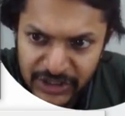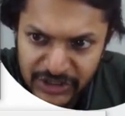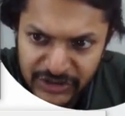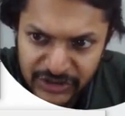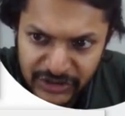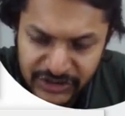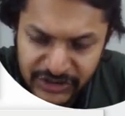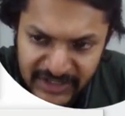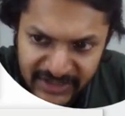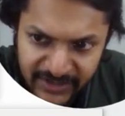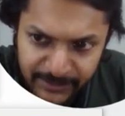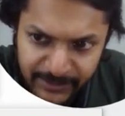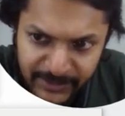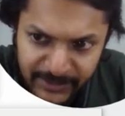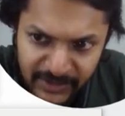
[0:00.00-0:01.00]
So the
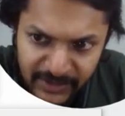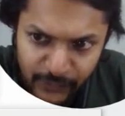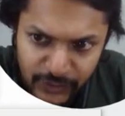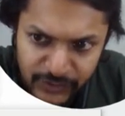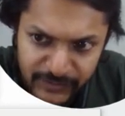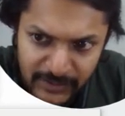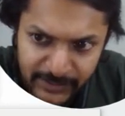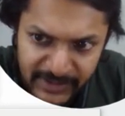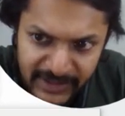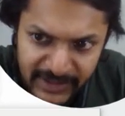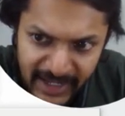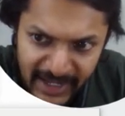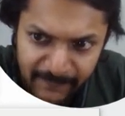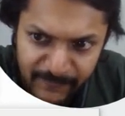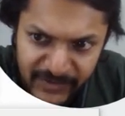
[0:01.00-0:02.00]
centripetal force will be
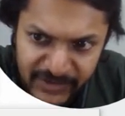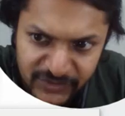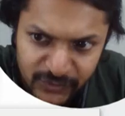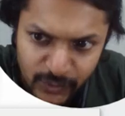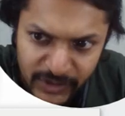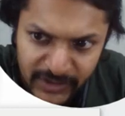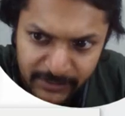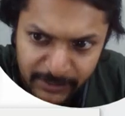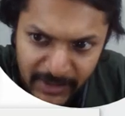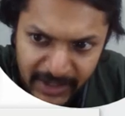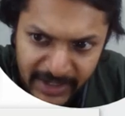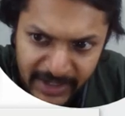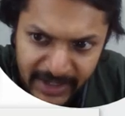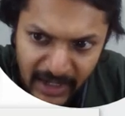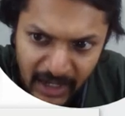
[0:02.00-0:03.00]
mv squared
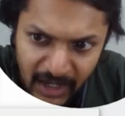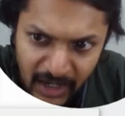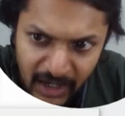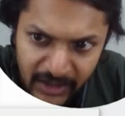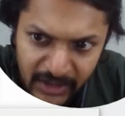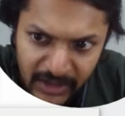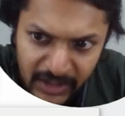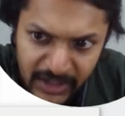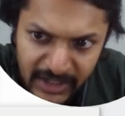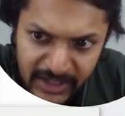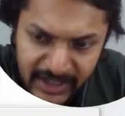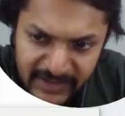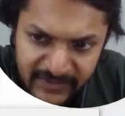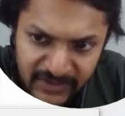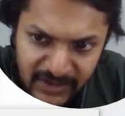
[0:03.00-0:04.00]
by r
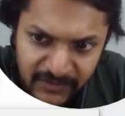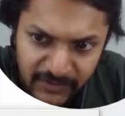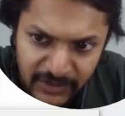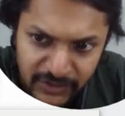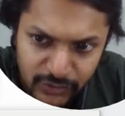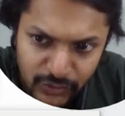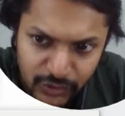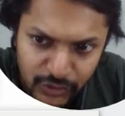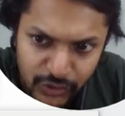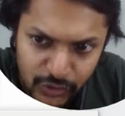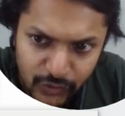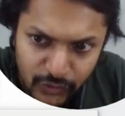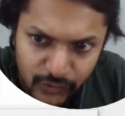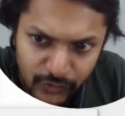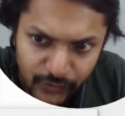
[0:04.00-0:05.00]
is equal to
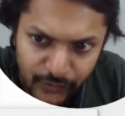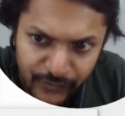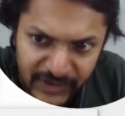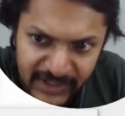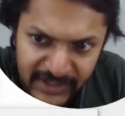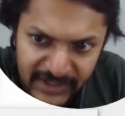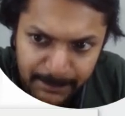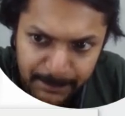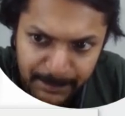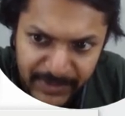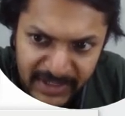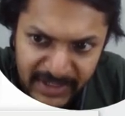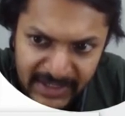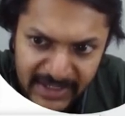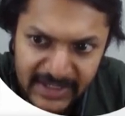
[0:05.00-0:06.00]

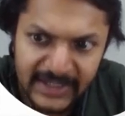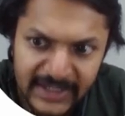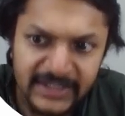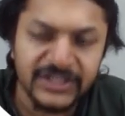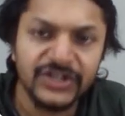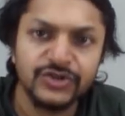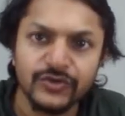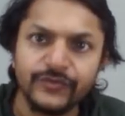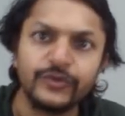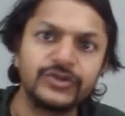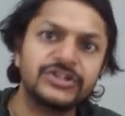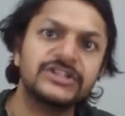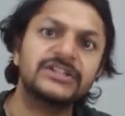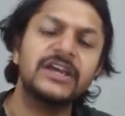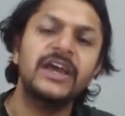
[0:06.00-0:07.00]
qvp, these two
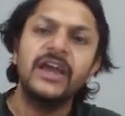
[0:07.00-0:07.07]
forces.